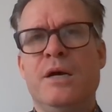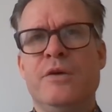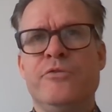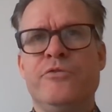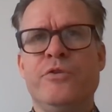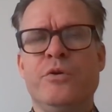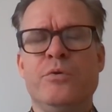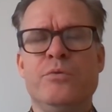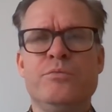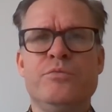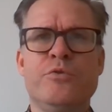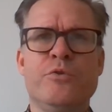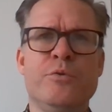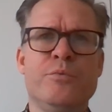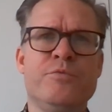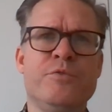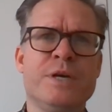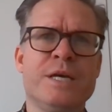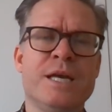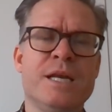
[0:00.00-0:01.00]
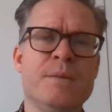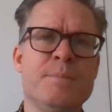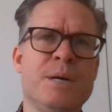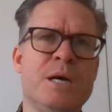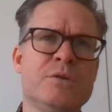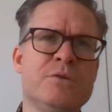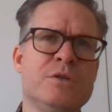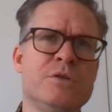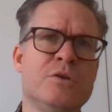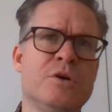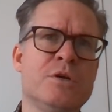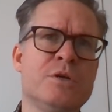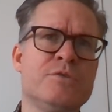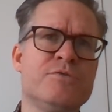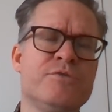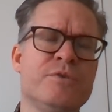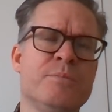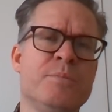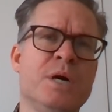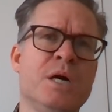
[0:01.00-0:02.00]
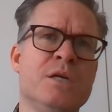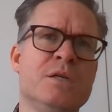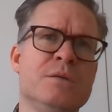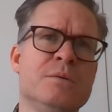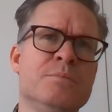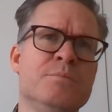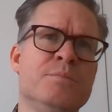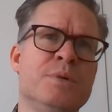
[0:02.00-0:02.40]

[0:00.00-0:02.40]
So forget about the dots, but